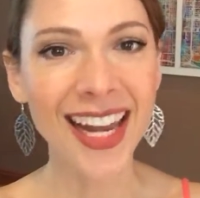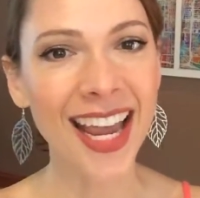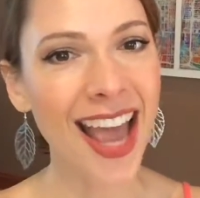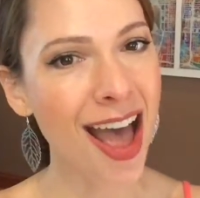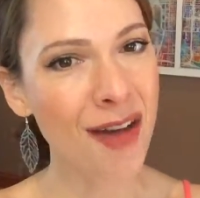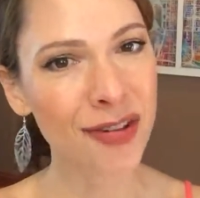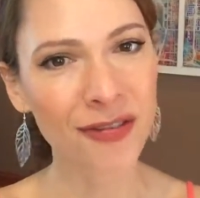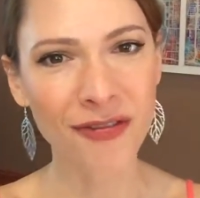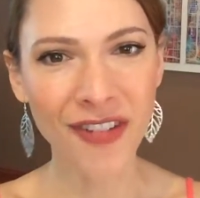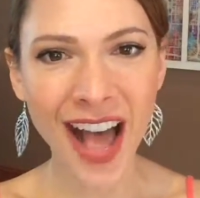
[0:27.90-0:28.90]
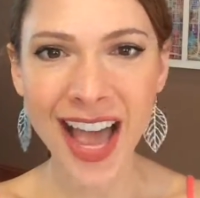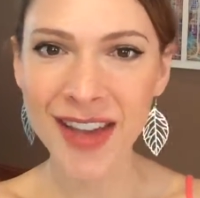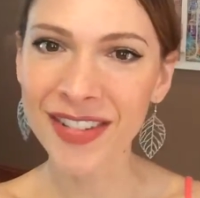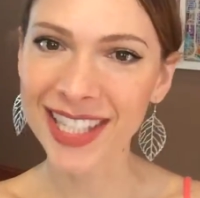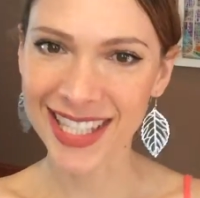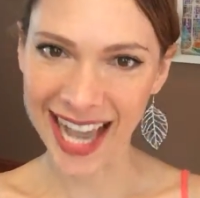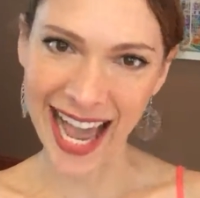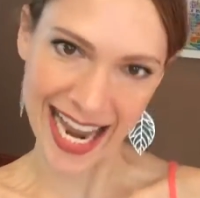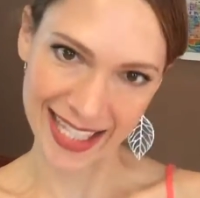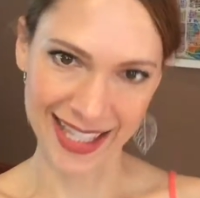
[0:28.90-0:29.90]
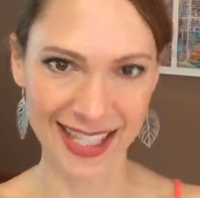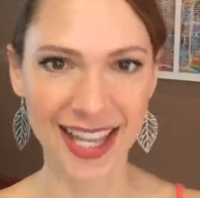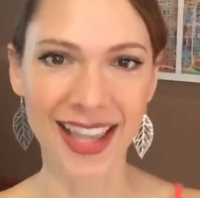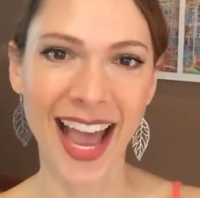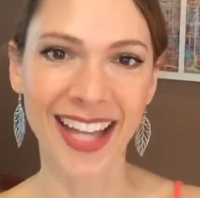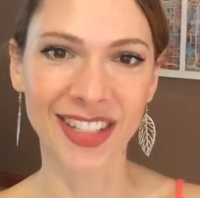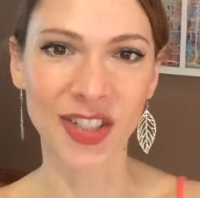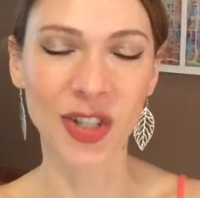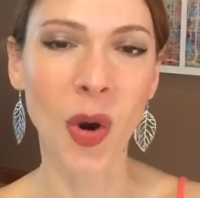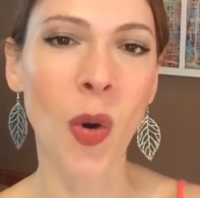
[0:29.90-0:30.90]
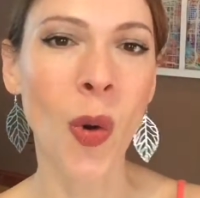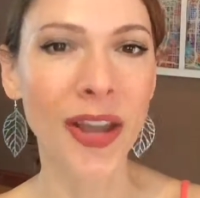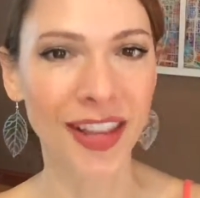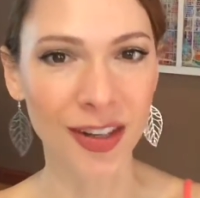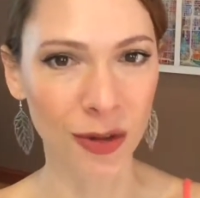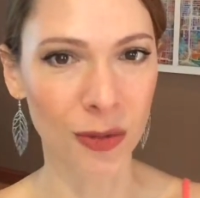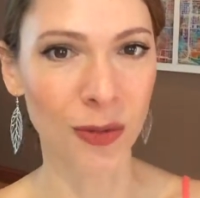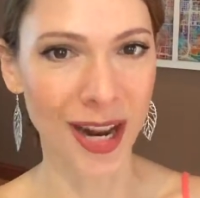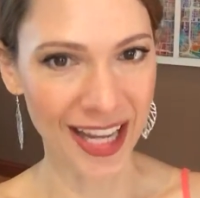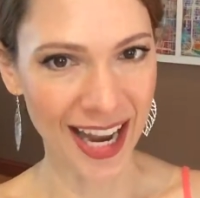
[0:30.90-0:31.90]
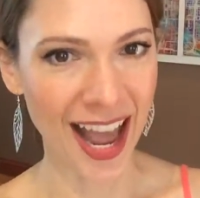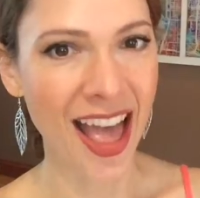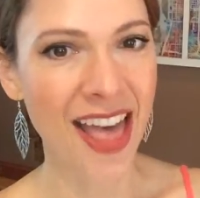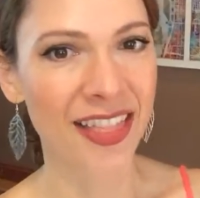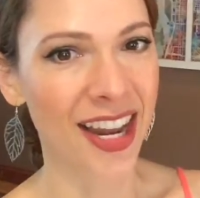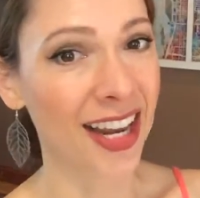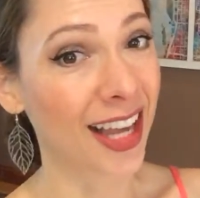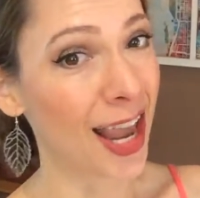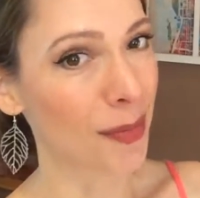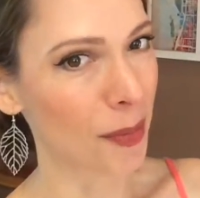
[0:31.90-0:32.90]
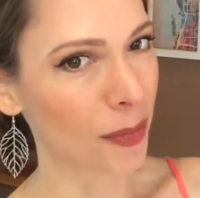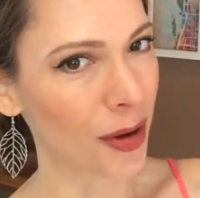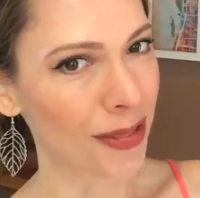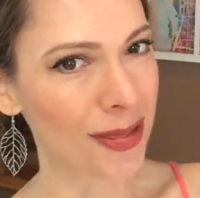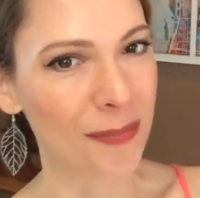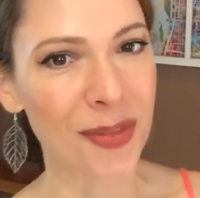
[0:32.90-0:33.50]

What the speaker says: And I have 5 signs that show that you're ready that I came up with.